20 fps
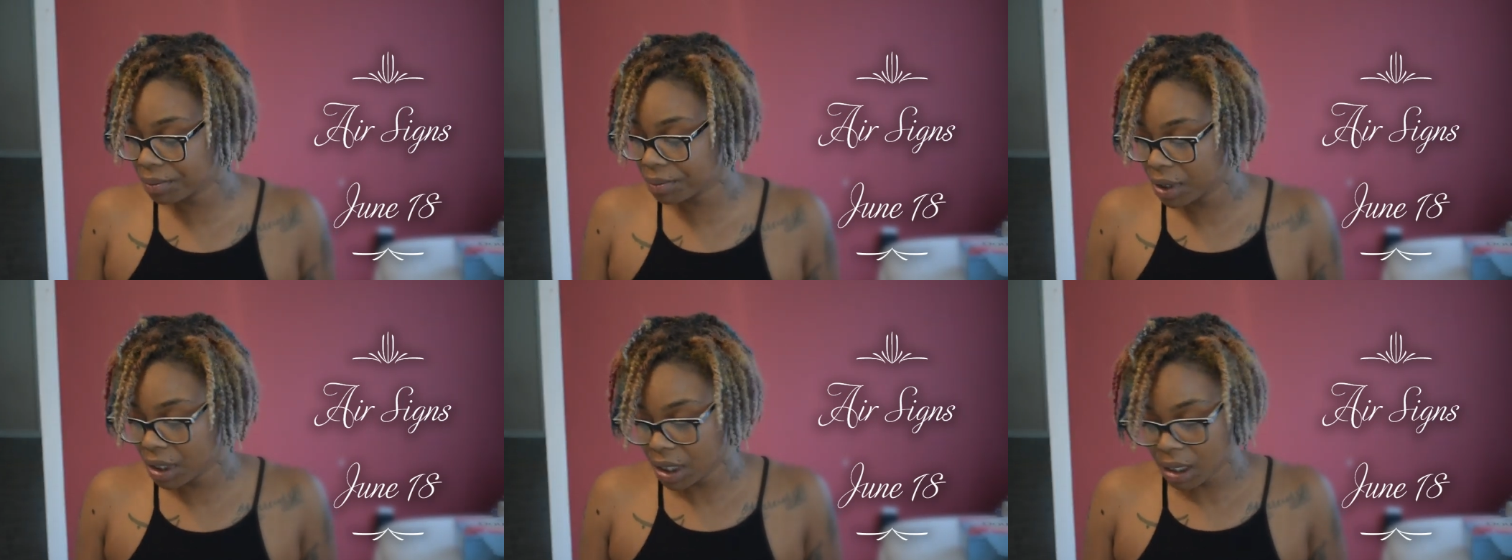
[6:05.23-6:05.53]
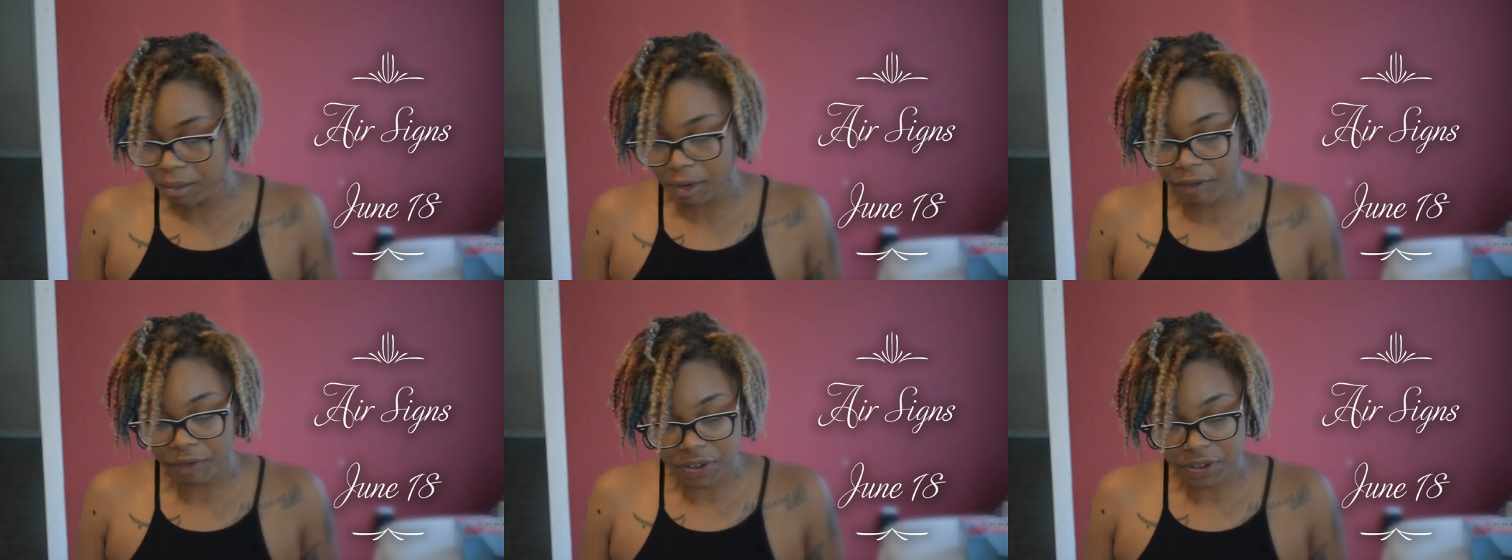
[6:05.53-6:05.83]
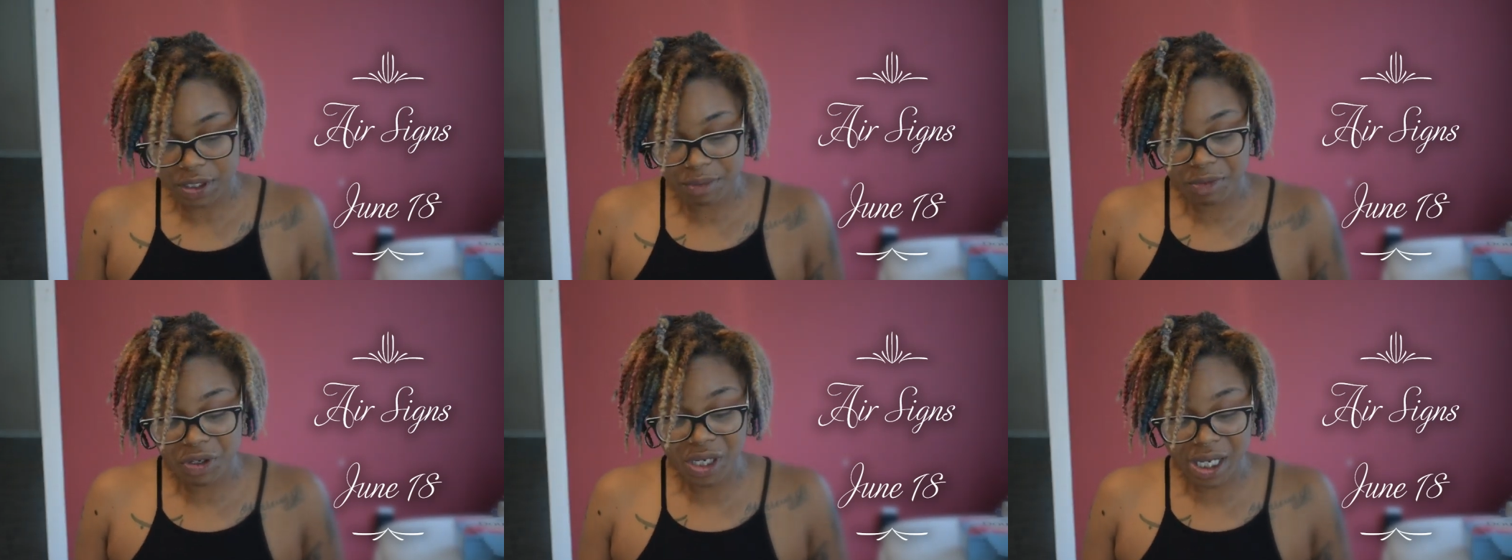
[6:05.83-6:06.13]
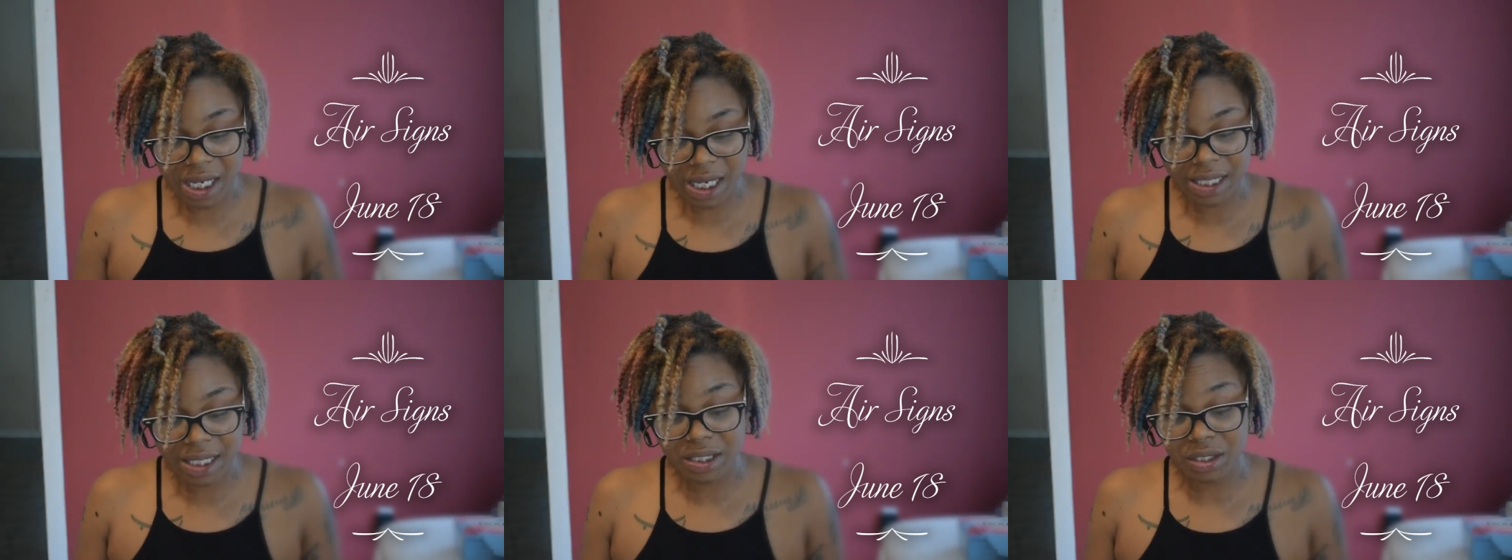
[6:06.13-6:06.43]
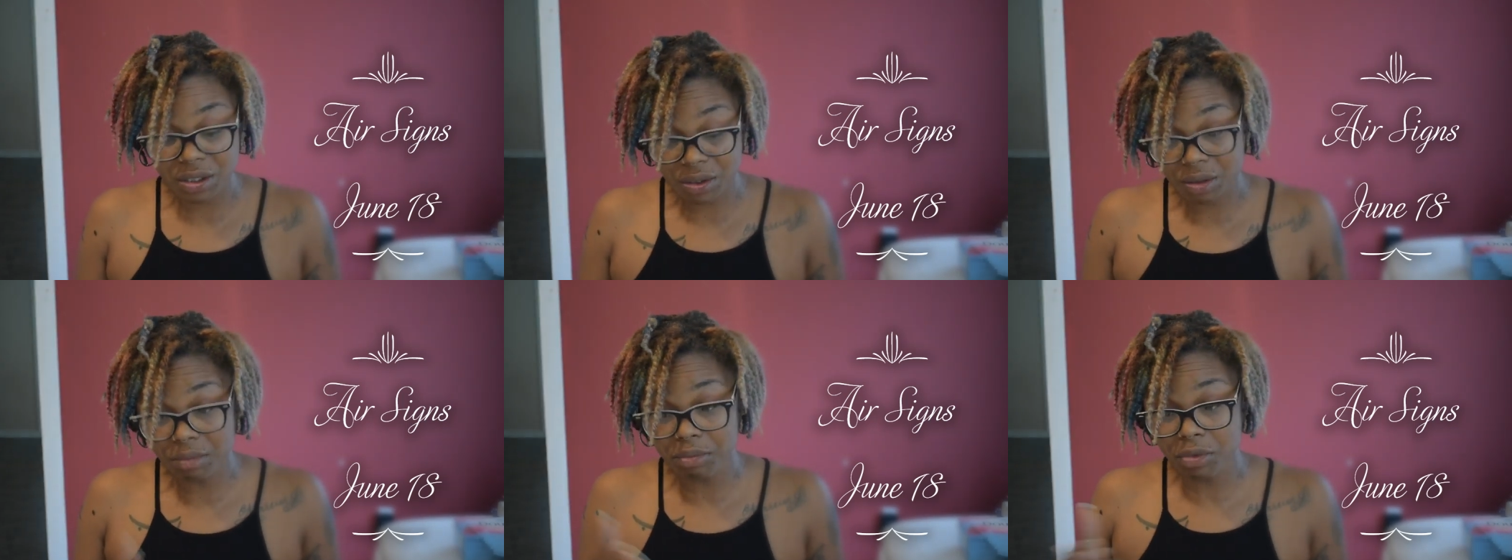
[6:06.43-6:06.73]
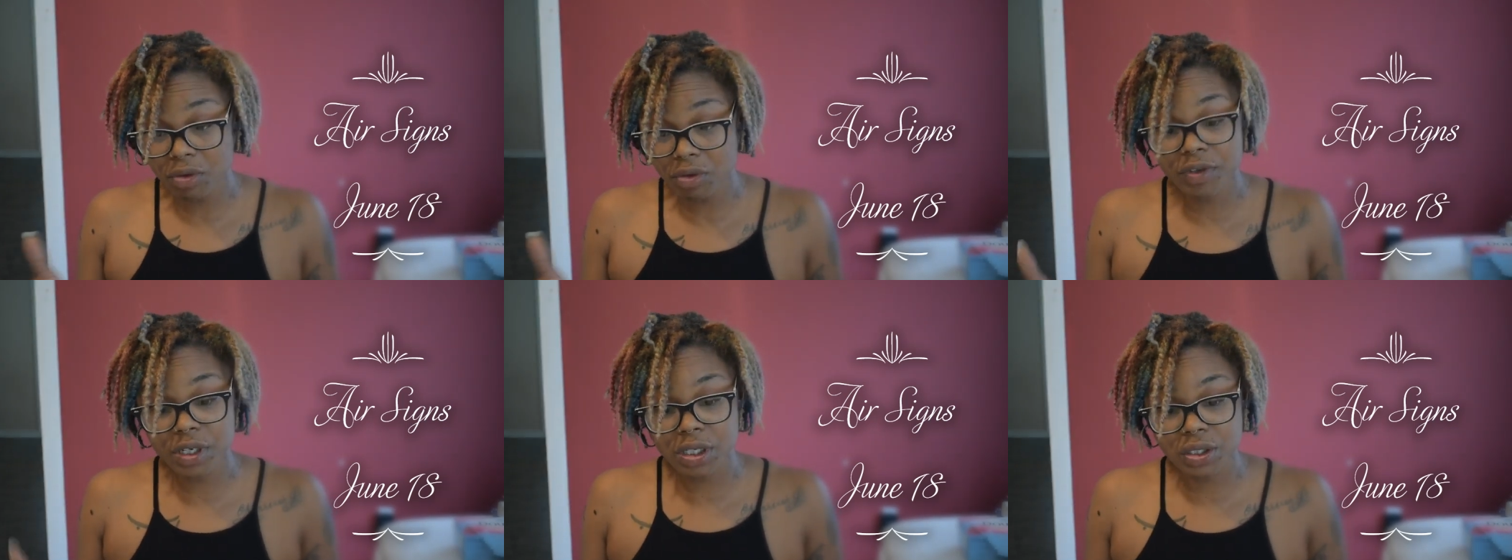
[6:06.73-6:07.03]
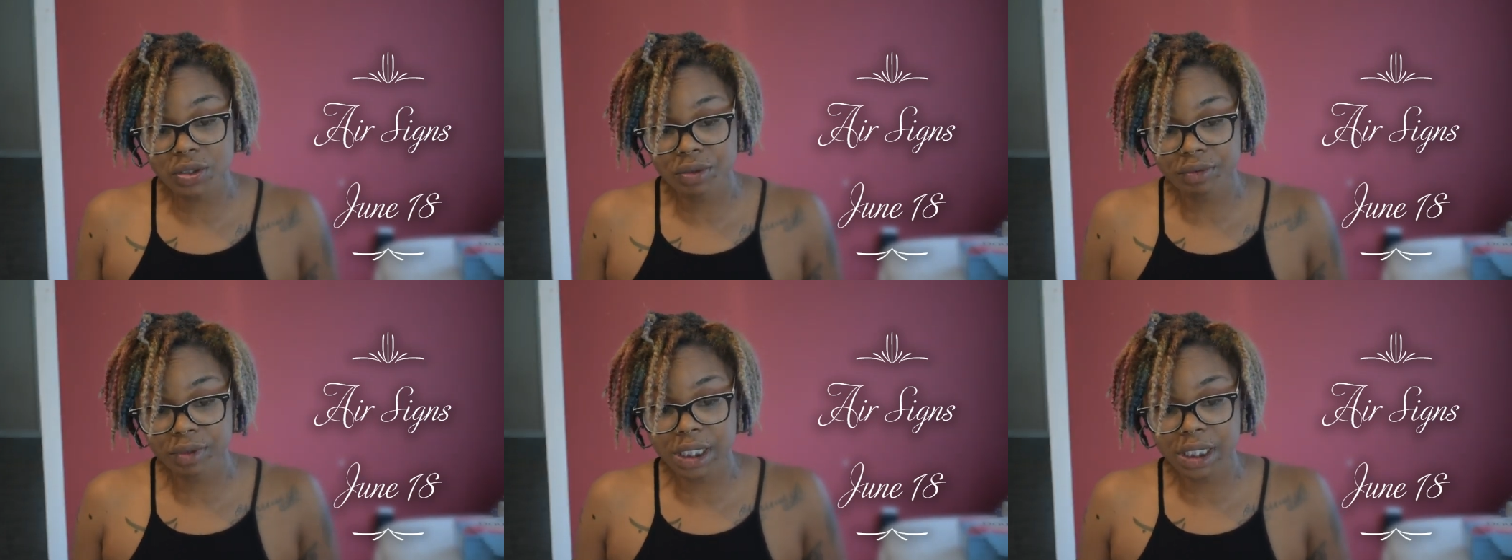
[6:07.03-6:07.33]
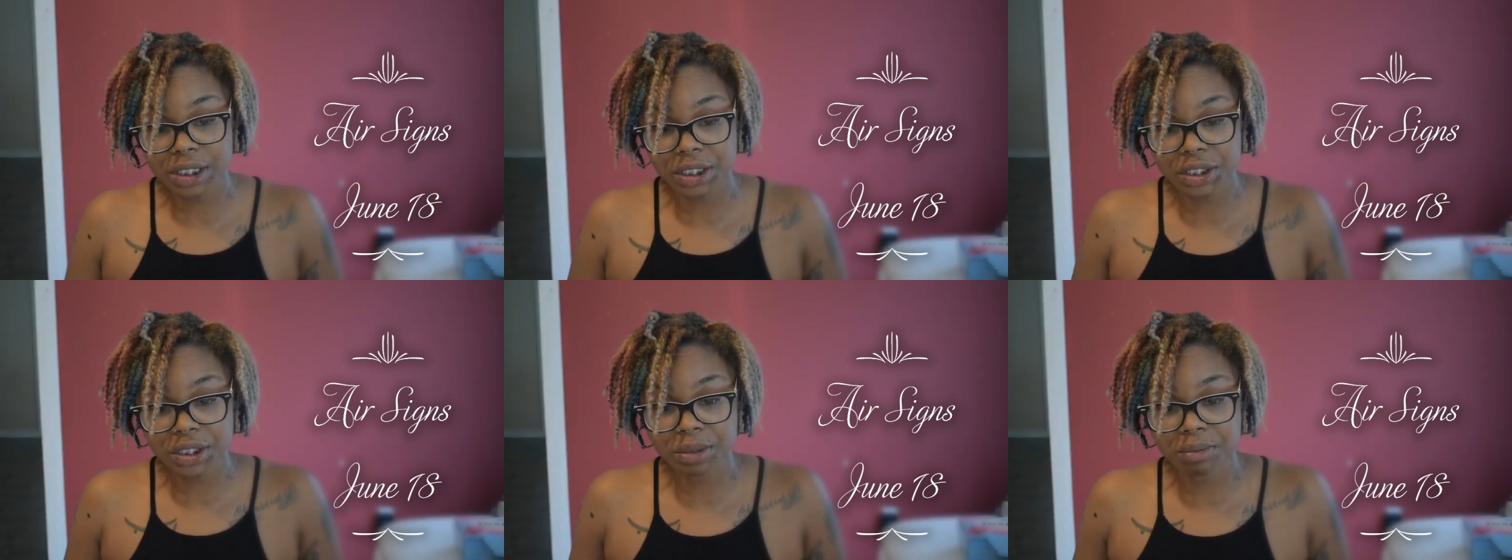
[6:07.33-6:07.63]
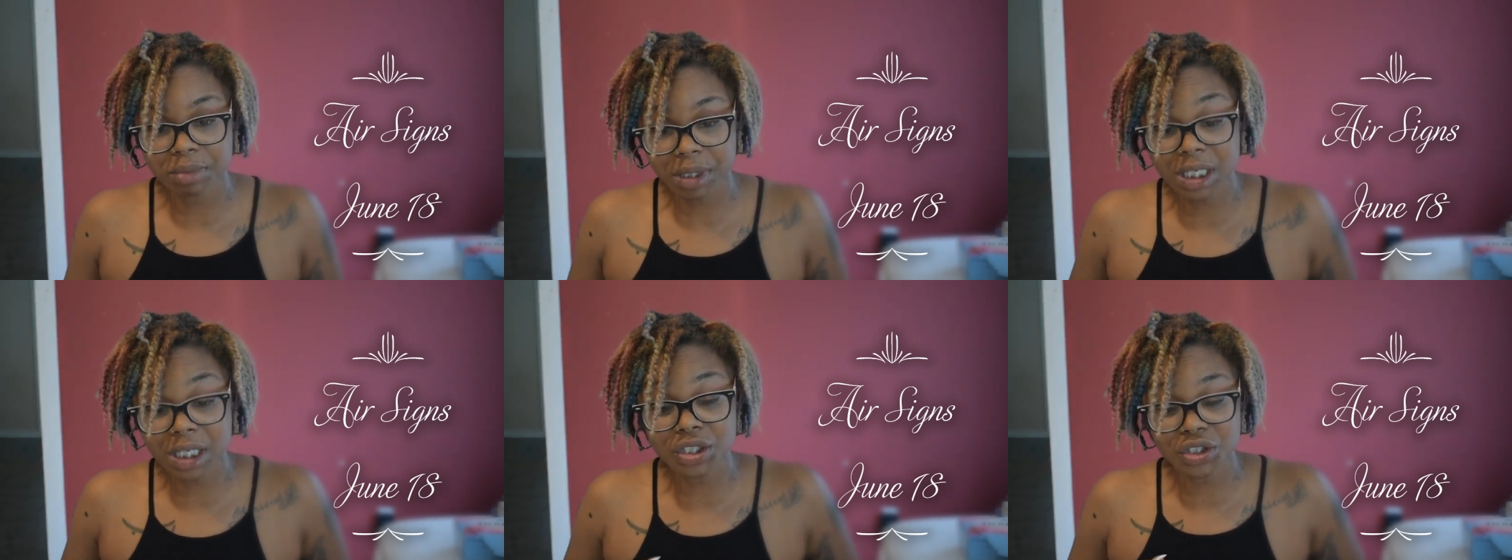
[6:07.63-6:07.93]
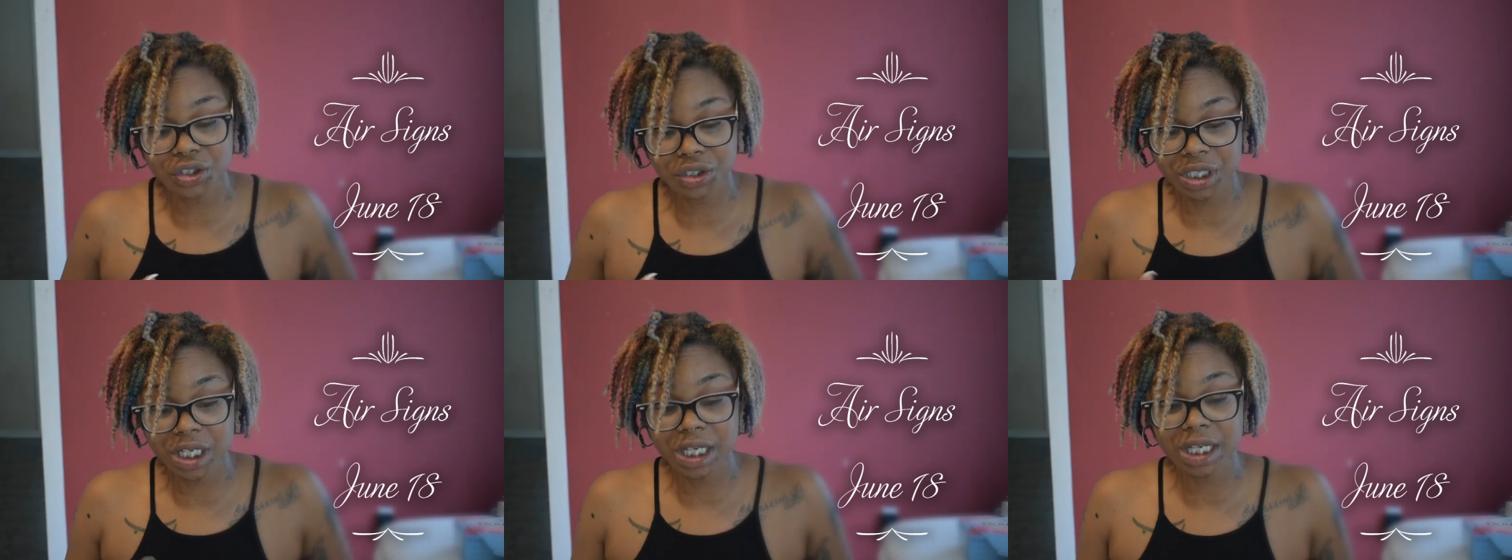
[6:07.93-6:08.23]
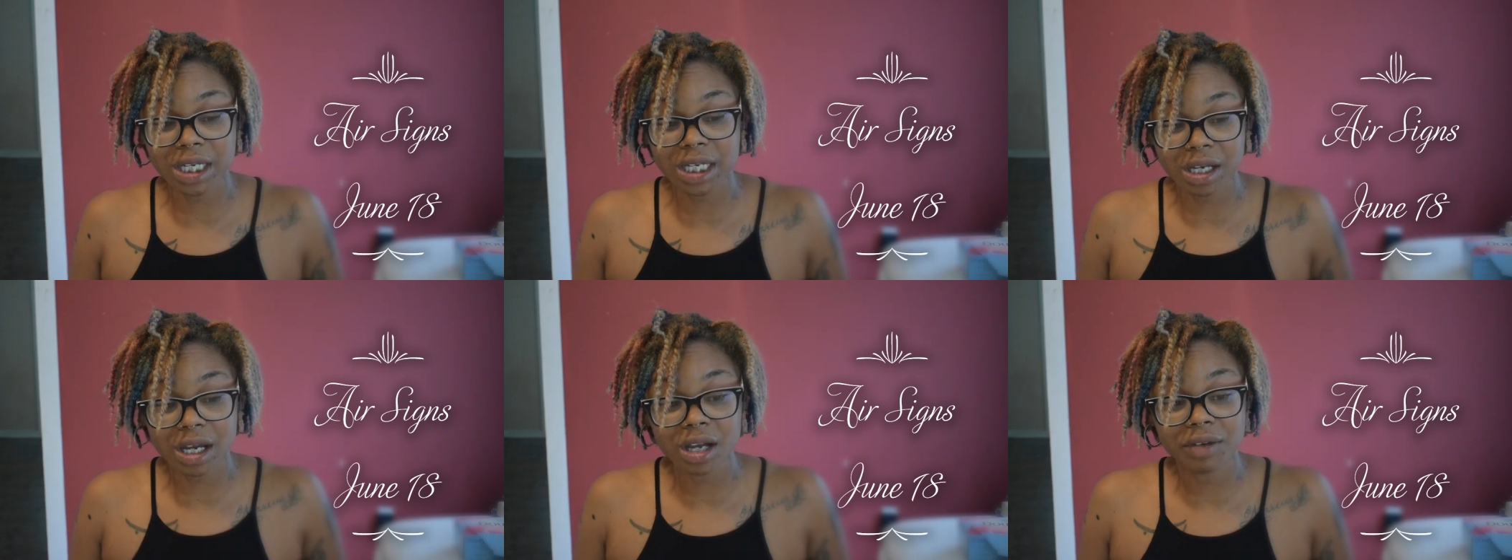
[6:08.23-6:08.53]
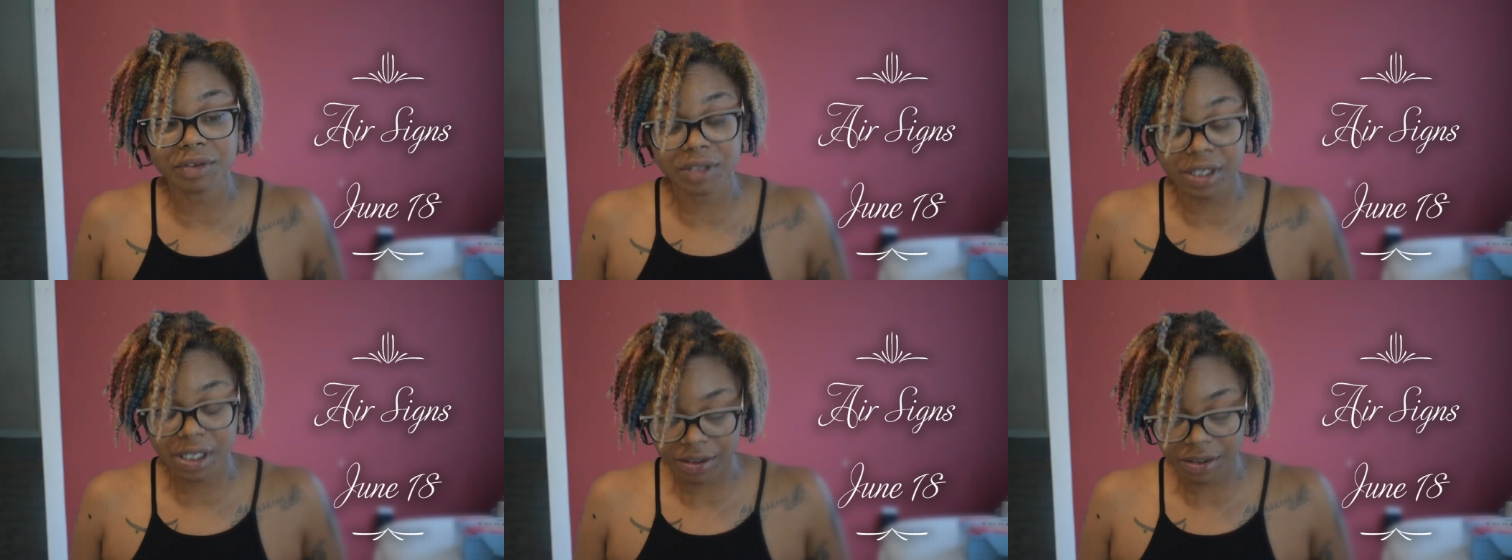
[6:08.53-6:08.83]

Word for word: But for some of you guys, you're moving into a relationship because you're cutting off another.